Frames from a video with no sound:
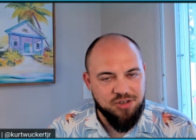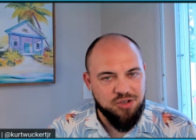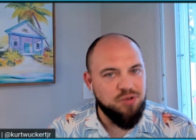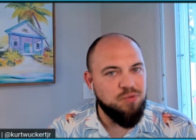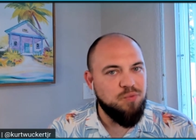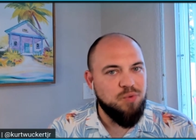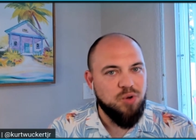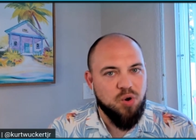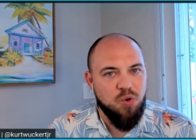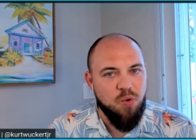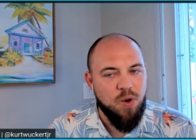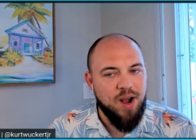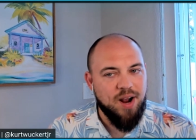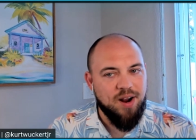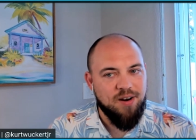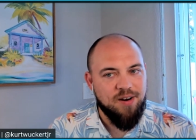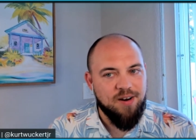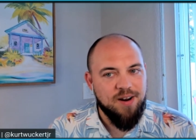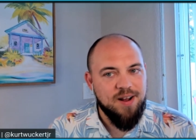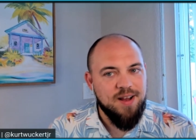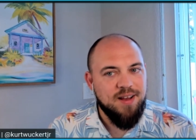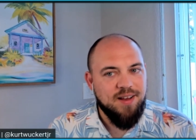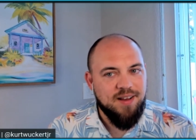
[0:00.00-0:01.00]
Like, that should
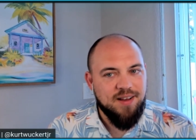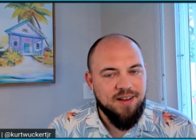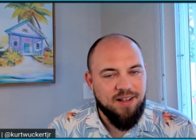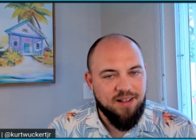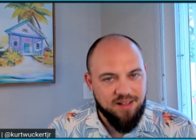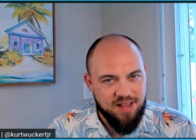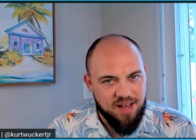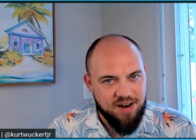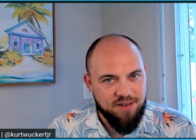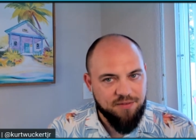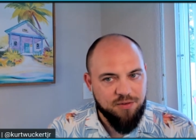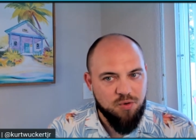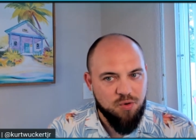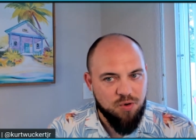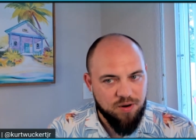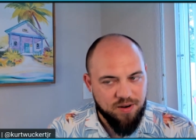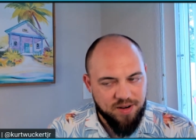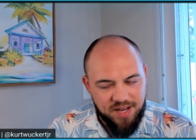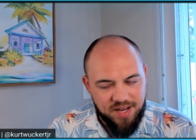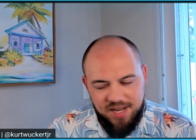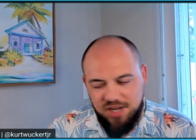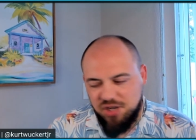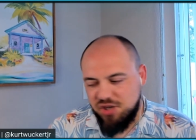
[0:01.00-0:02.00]
require a lot
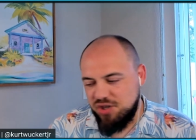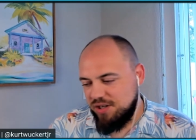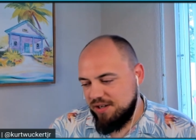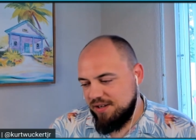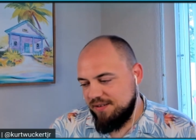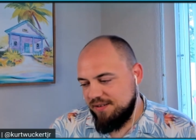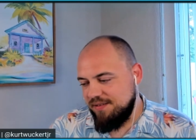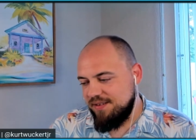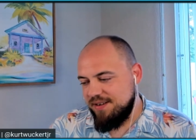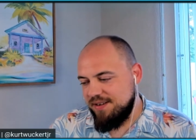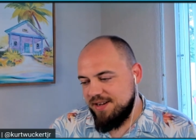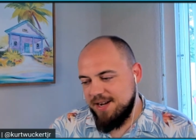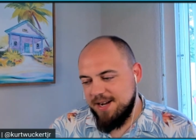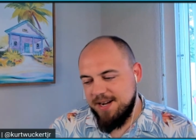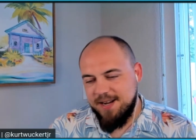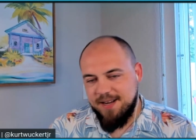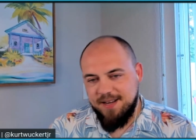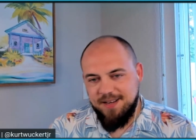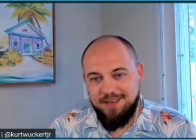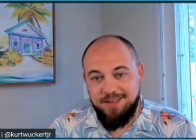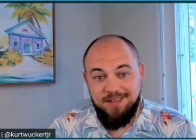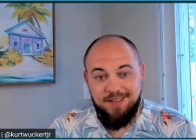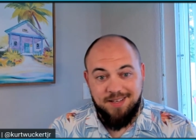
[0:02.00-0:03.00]
of coordination,
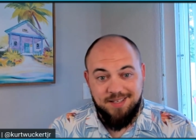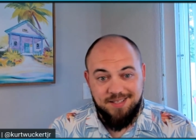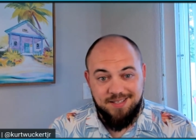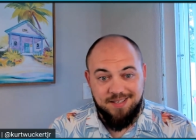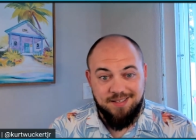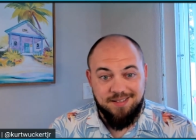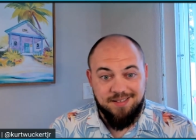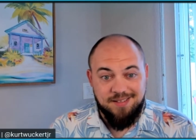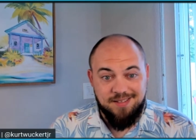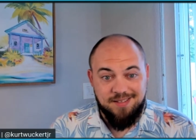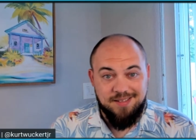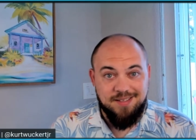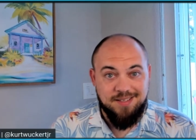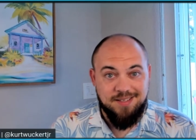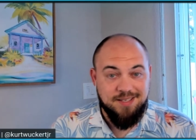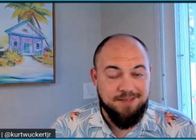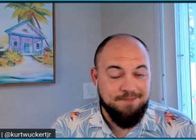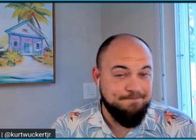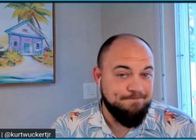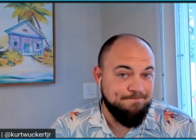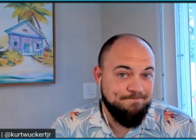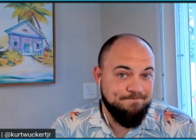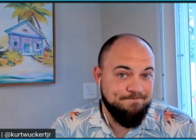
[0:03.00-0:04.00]
unless
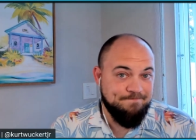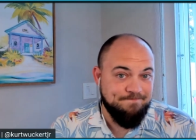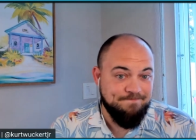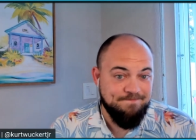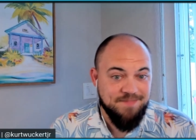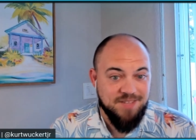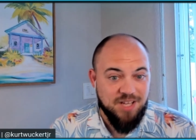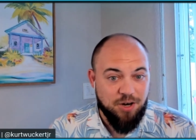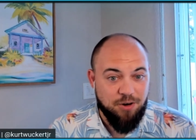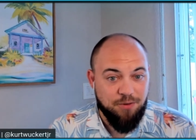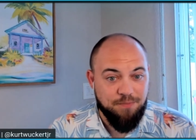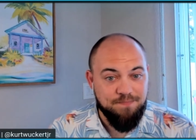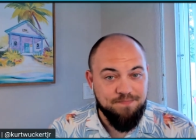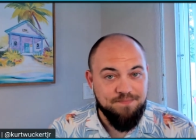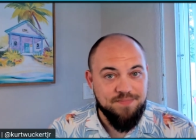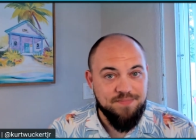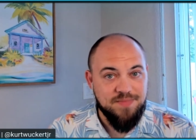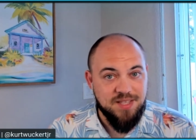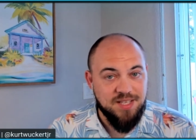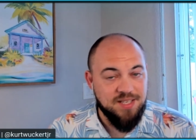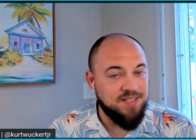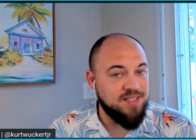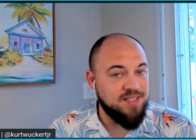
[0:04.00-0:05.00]
it's,
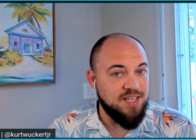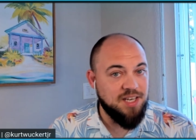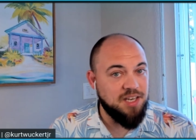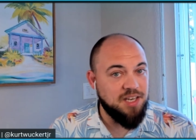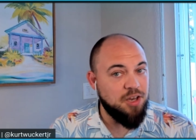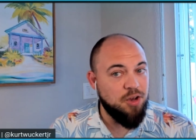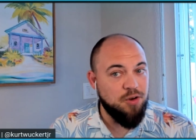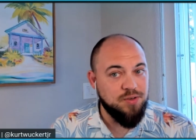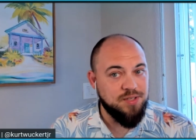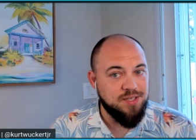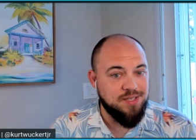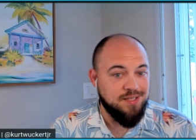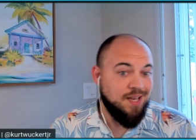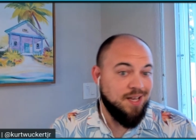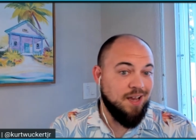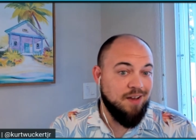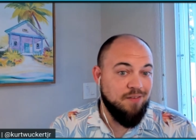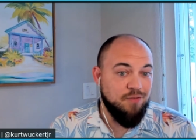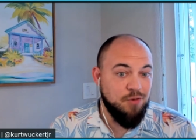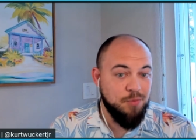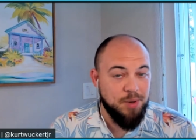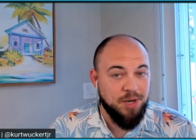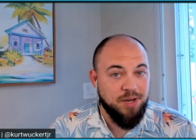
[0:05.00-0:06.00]
the CEO
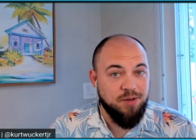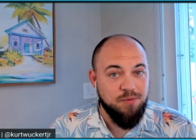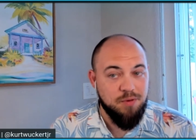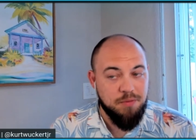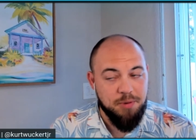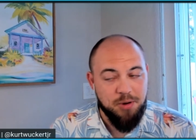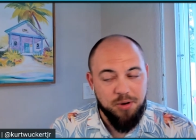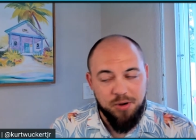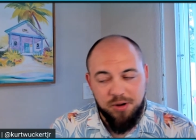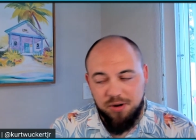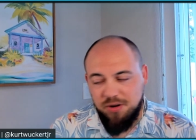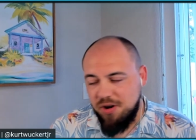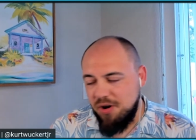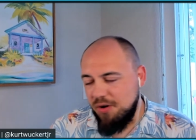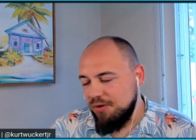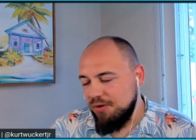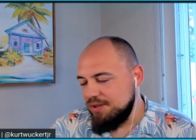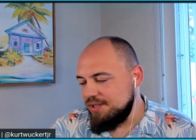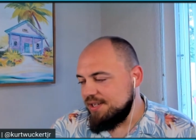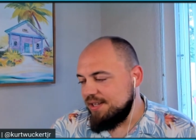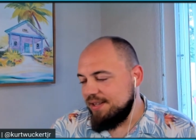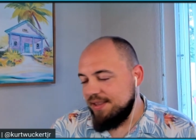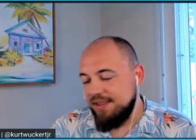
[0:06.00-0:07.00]
says, hey, everybody reboot
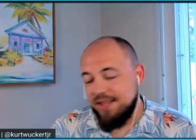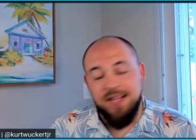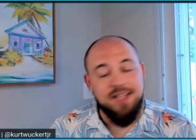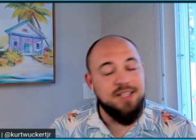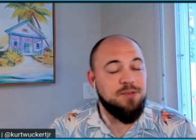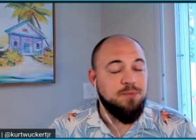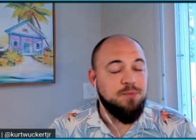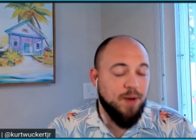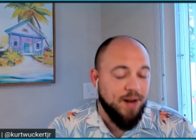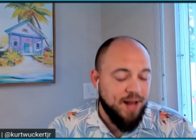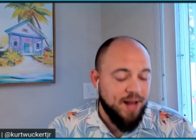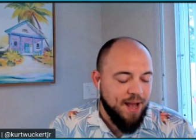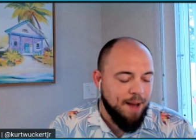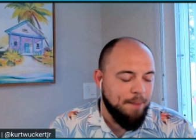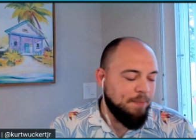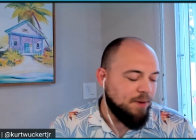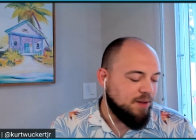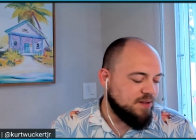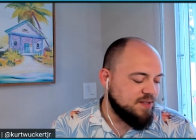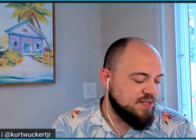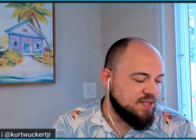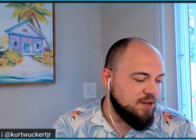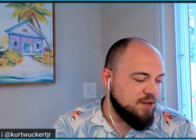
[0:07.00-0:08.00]
your nodes. And that's what
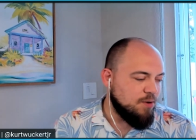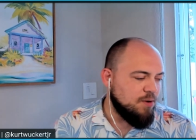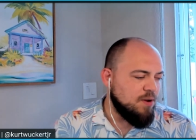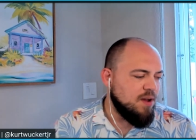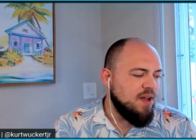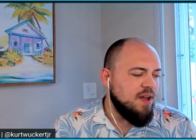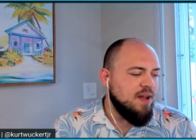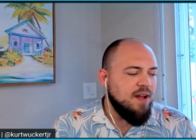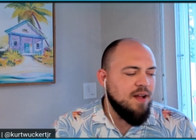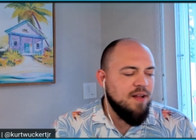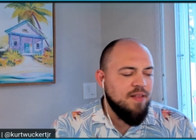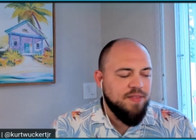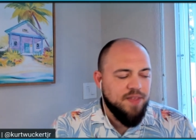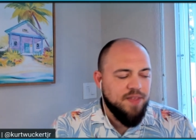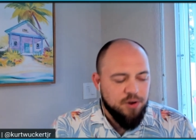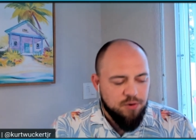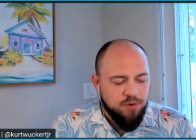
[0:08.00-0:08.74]
happens. So